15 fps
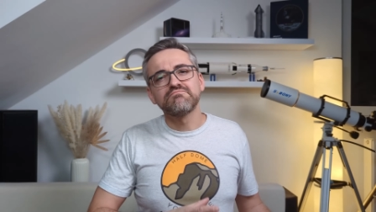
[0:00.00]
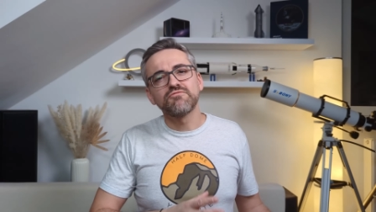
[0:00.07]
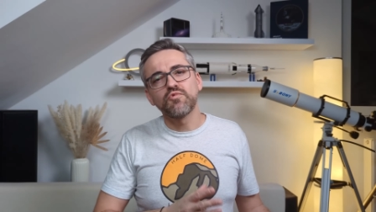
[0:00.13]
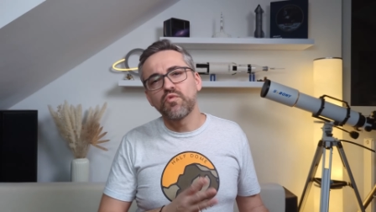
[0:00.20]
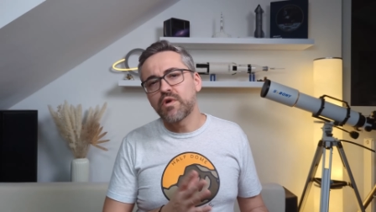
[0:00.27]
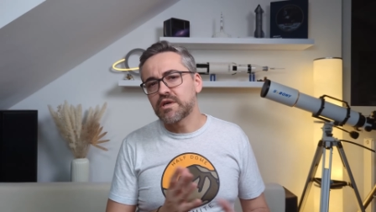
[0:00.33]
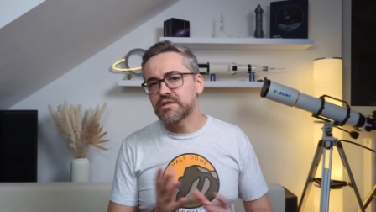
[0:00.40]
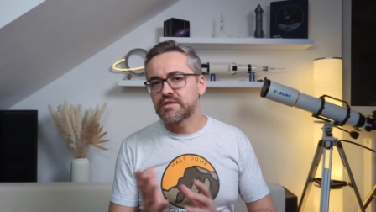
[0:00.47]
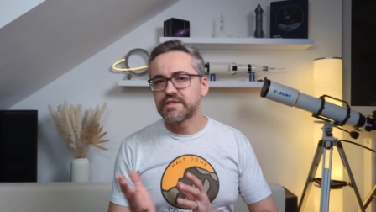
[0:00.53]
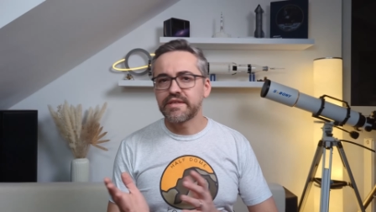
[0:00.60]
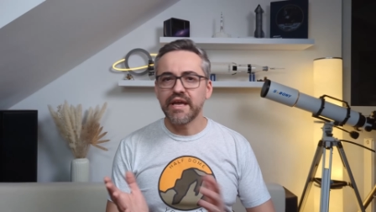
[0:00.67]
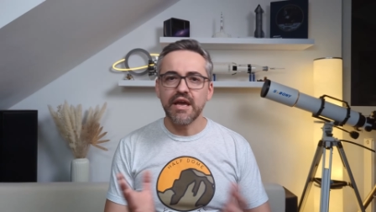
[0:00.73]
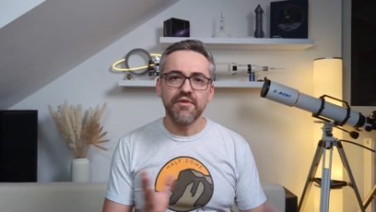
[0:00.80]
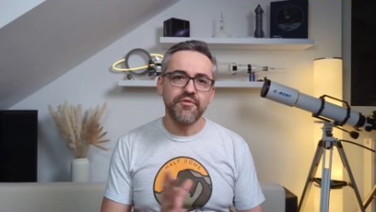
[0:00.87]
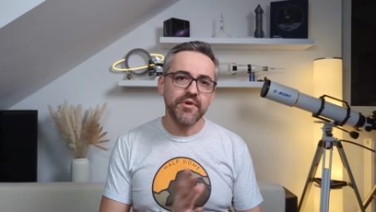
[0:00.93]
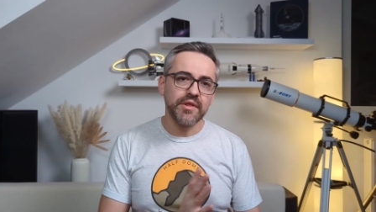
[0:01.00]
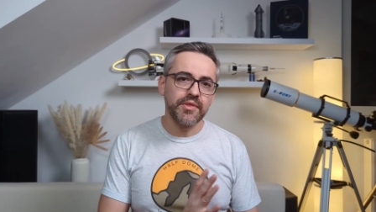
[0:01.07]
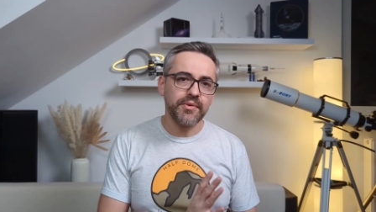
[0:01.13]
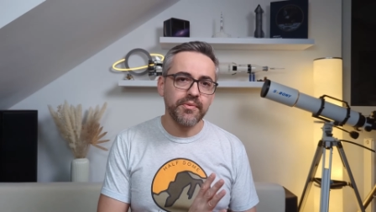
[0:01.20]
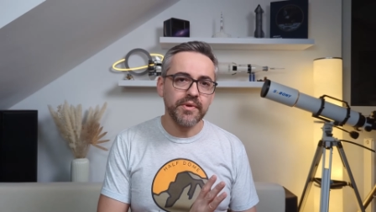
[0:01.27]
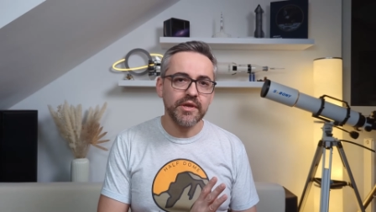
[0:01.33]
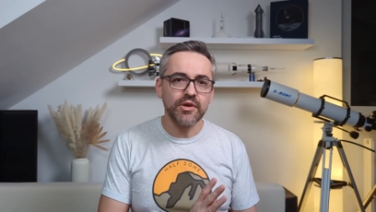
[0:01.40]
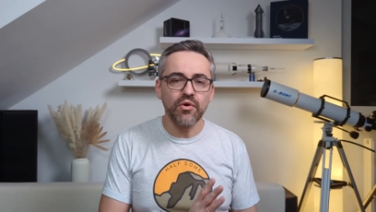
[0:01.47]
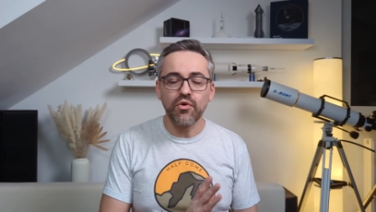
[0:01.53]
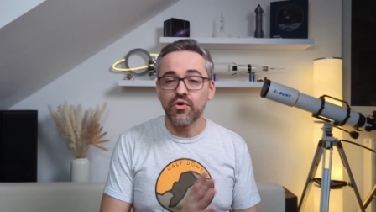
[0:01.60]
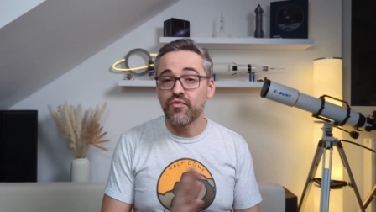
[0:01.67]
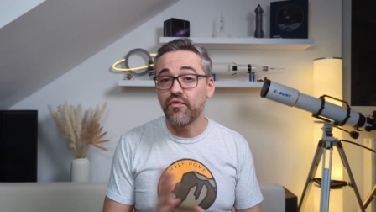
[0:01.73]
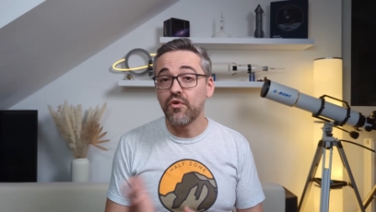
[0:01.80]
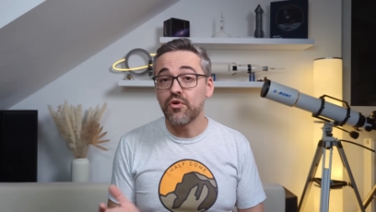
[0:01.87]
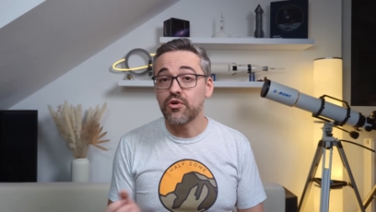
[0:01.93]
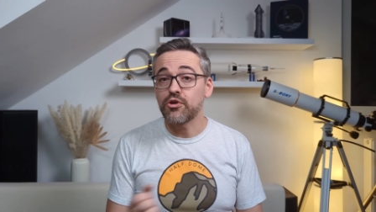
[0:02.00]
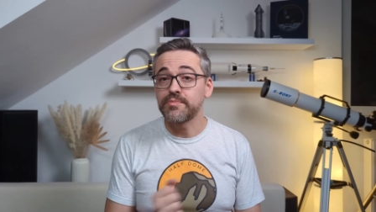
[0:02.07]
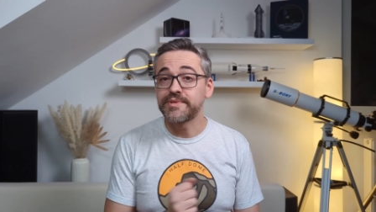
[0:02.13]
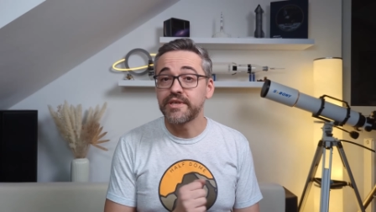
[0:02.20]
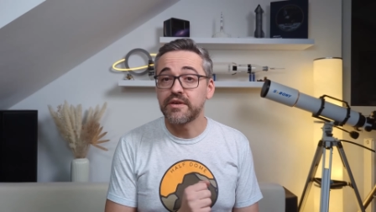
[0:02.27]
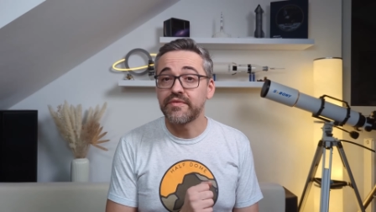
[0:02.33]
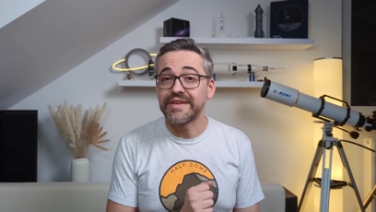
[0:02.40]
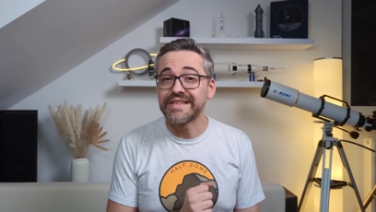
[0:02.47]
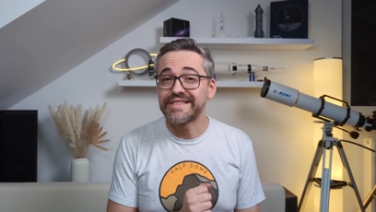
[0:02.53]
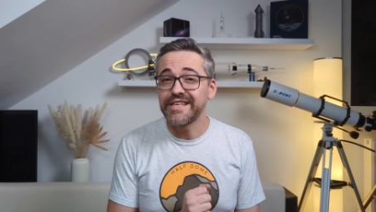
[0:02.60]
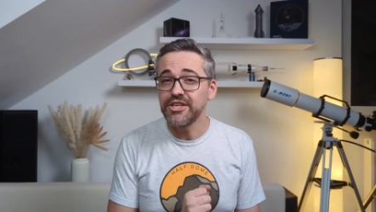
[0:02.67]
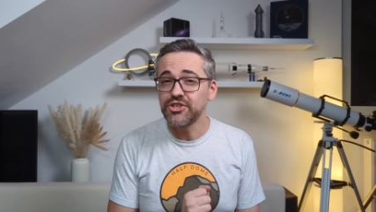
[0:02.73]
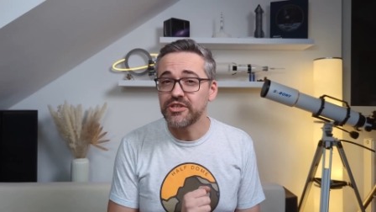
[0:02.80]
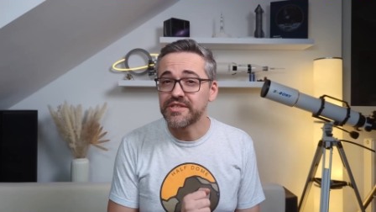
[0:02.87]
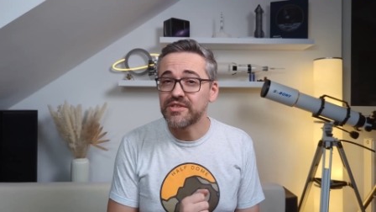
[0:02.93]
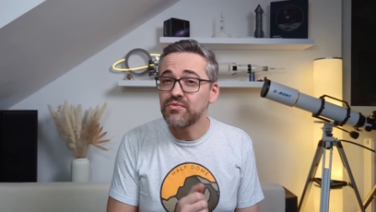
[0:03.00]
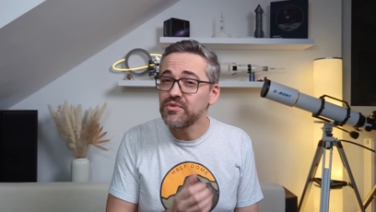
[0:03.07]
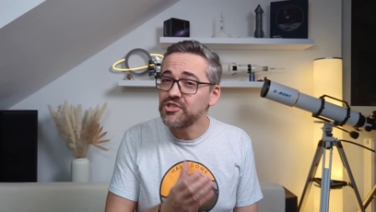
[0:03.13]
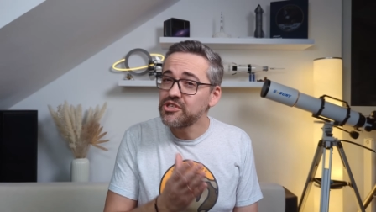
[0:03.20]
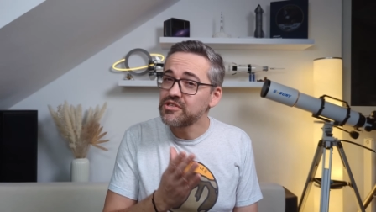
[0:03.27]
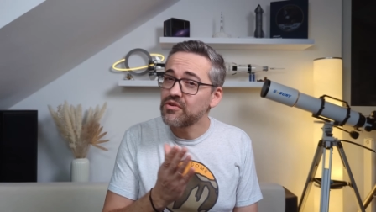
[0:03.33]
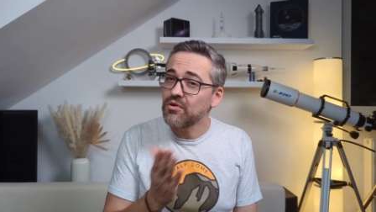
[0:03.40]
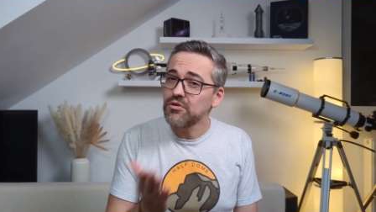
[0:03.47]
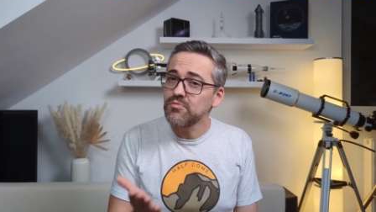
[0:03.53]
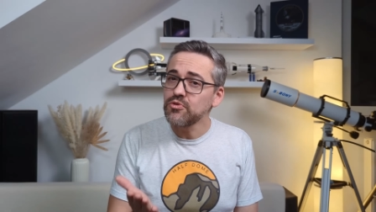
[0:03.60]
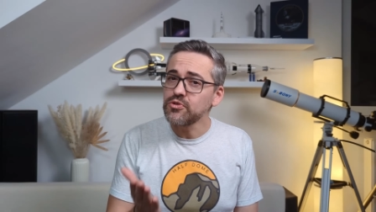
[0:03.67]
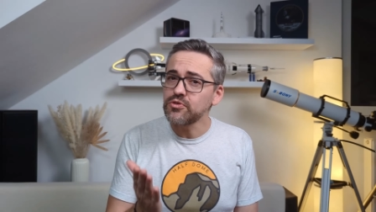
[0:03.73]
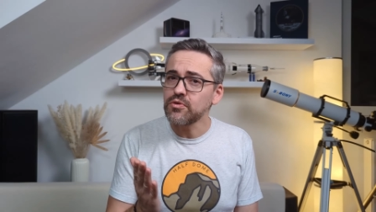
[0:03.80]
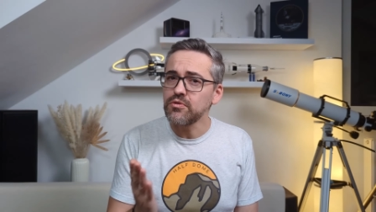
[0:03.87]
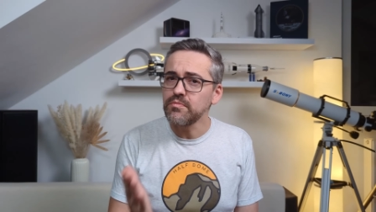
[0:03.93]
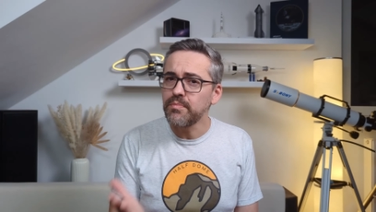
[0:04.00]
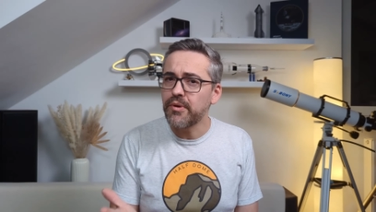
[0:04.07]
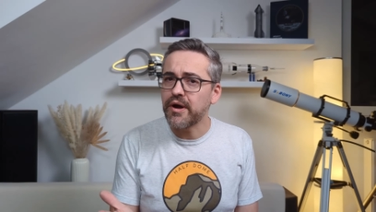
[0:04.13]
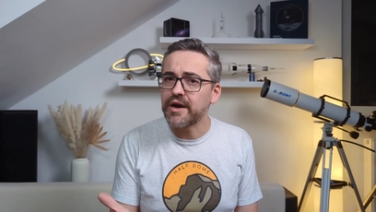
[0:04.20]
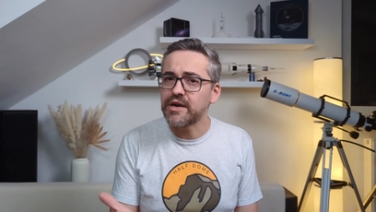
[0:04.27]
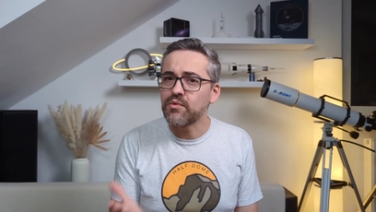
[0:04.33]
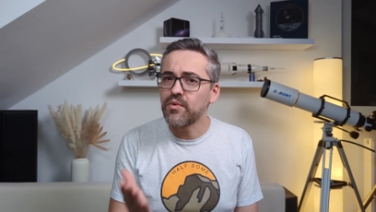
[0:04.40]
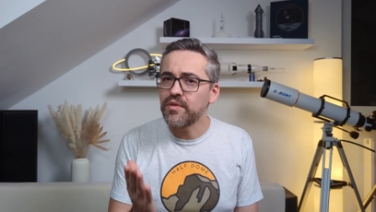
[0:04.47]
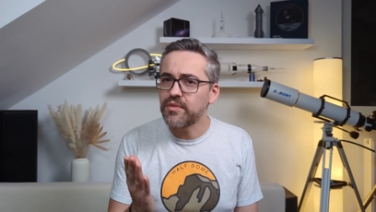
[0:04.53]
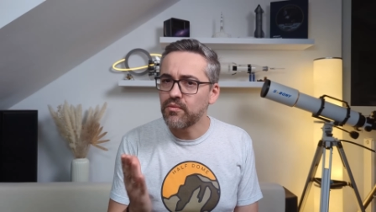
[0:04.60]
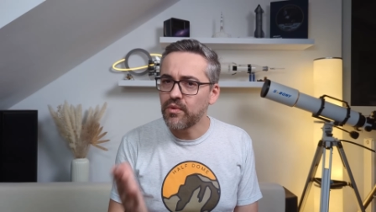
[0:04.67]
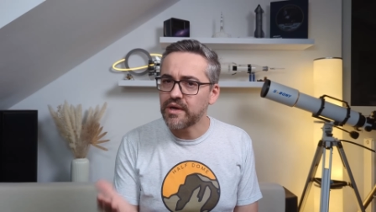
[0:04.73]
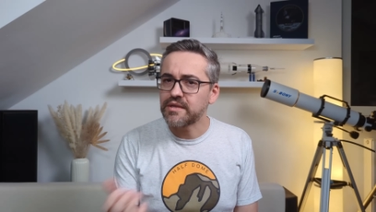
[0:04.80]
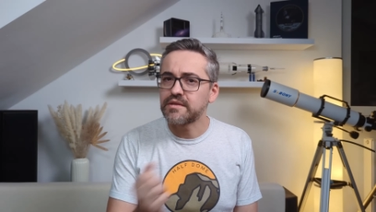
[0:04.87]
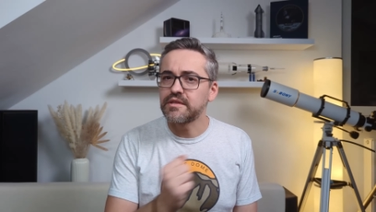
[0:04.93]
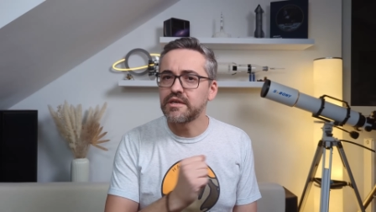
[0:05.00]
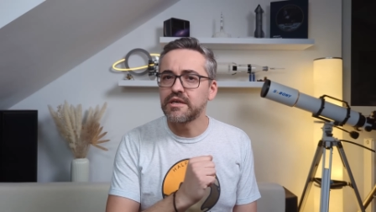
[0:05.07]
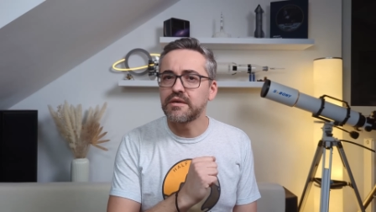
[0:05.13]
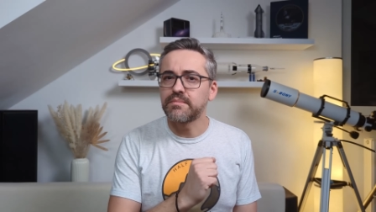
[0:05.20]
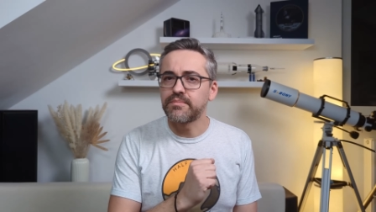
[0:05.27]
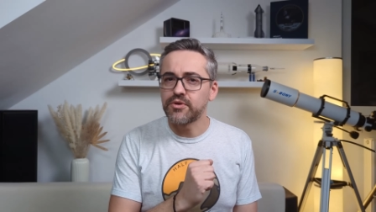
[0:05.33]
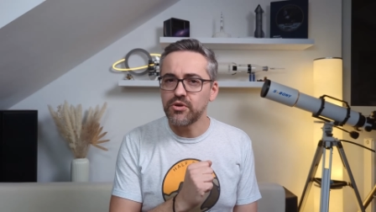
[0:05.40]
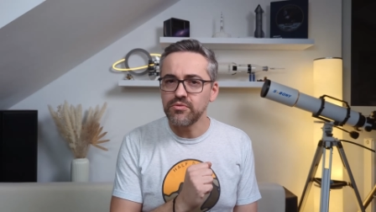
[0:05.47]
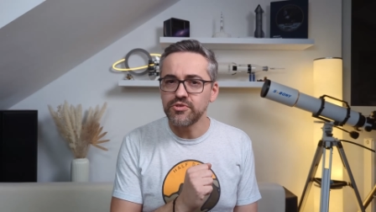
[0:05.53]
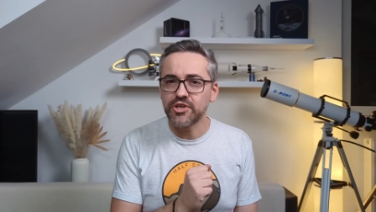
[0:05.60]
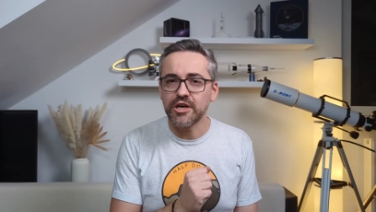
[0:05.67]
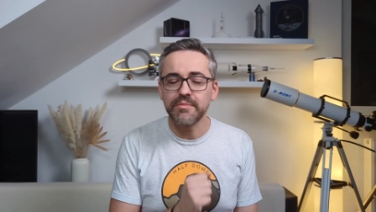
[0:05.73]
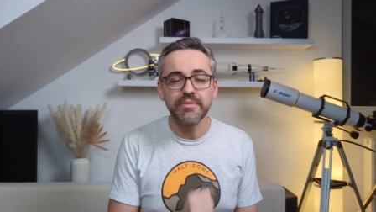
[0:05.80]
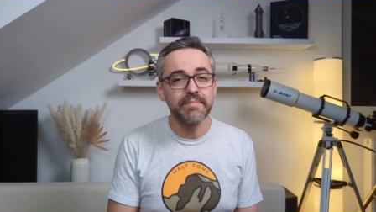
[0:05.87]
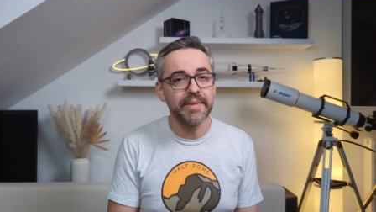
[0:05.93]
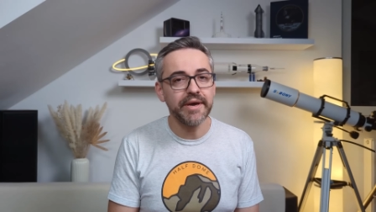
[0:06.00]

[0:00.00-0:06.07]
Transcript: once every three or four observing sessions, which is almost on par with what the ProDob